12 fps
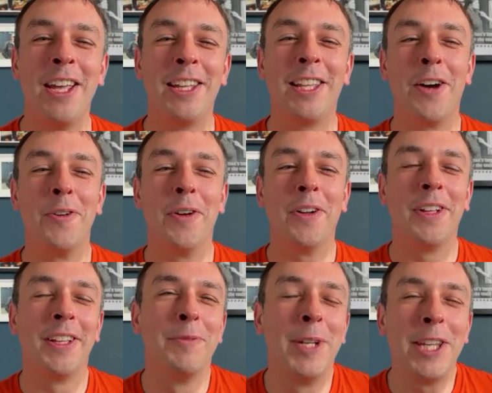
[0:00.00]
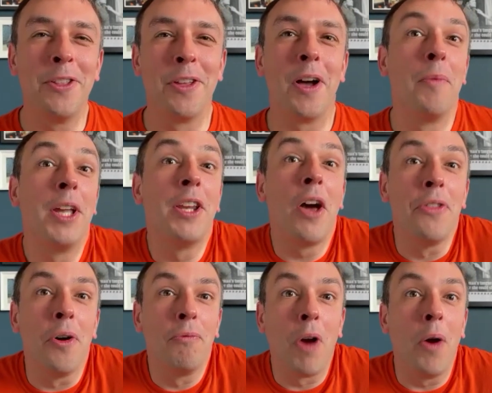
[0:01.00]
Now we know
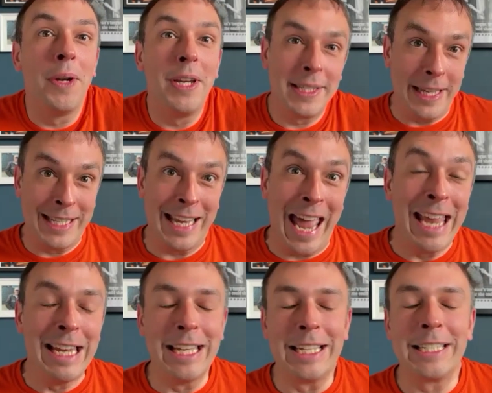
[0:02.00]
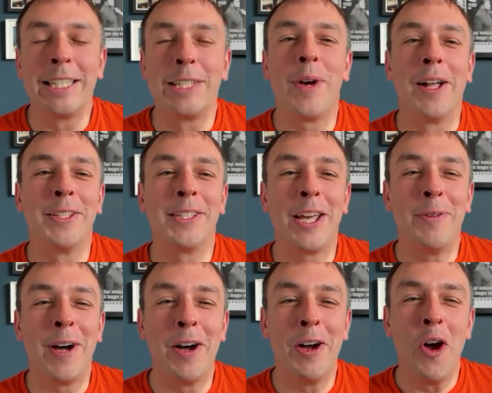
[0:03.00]
that Rowan is an alias as well.
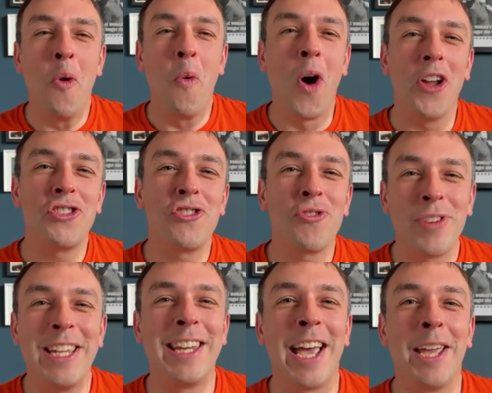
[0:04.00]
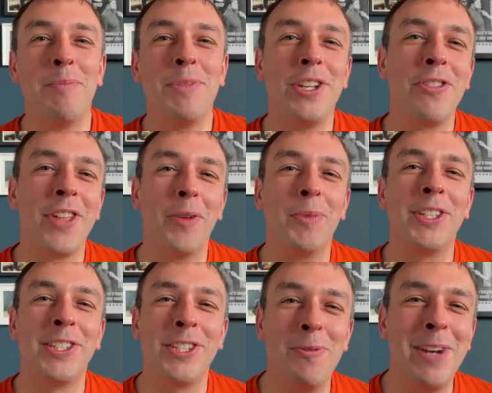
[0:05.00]
So, what tree name do you think would
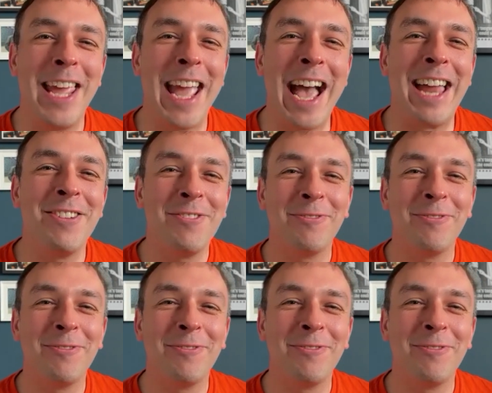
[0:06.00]
suit Leanne?